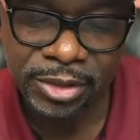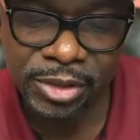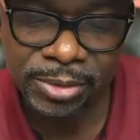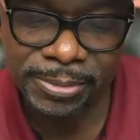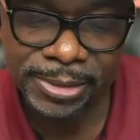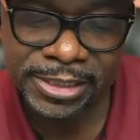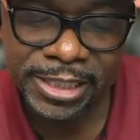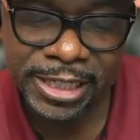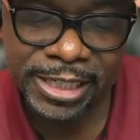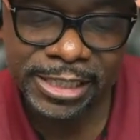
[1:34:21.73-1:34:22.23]

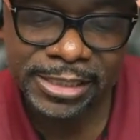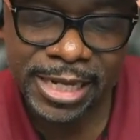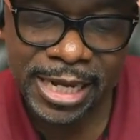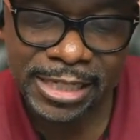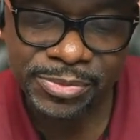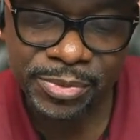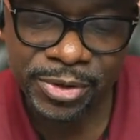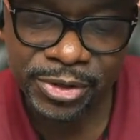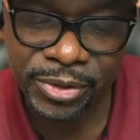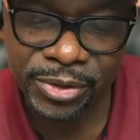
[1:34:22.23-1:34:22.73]
Dunham says
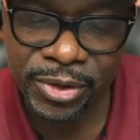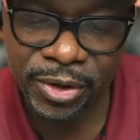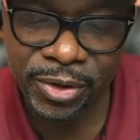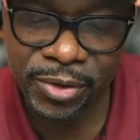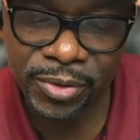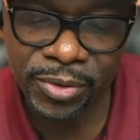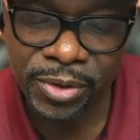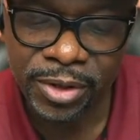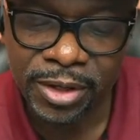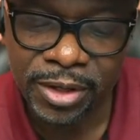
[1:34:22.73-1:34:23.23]
that's where you
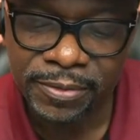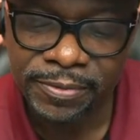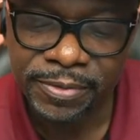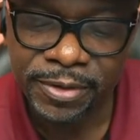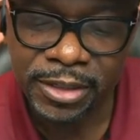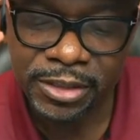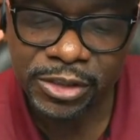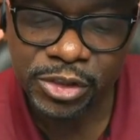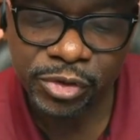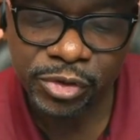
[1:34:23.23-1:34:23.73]
go
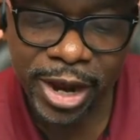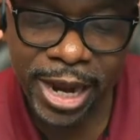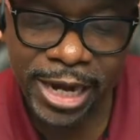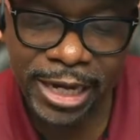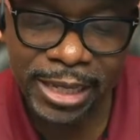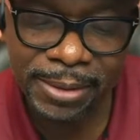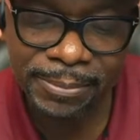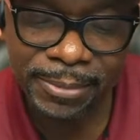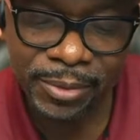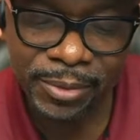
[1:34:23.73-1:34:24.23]
for the
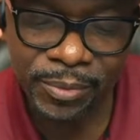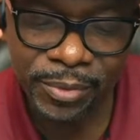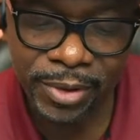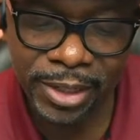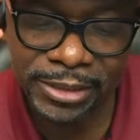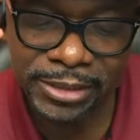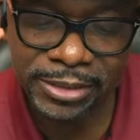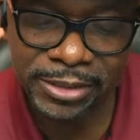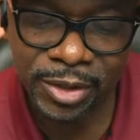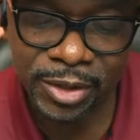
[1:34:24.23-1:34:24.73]
training, but
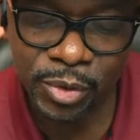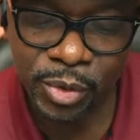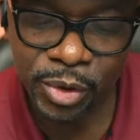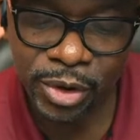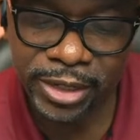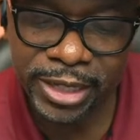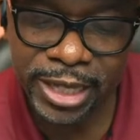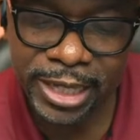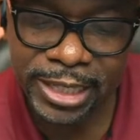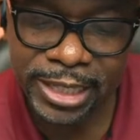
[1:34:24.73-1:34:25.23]
once the
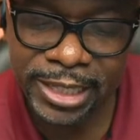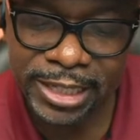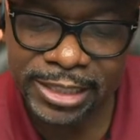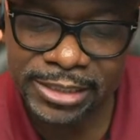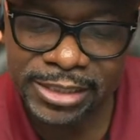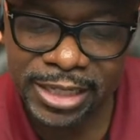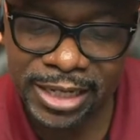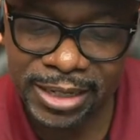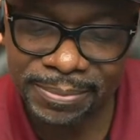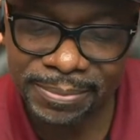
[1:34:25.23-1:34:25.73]
organ
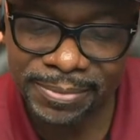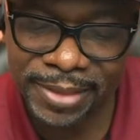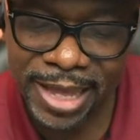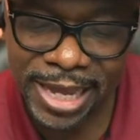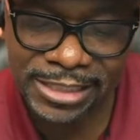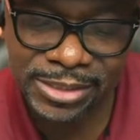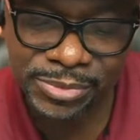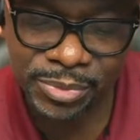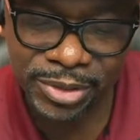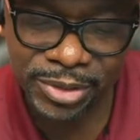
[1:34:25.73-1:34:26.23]
kicks up,
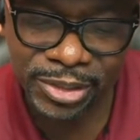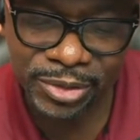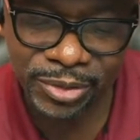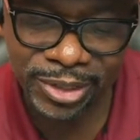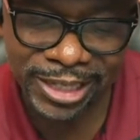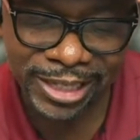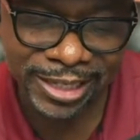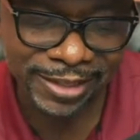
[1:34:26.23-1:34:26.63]
that's when you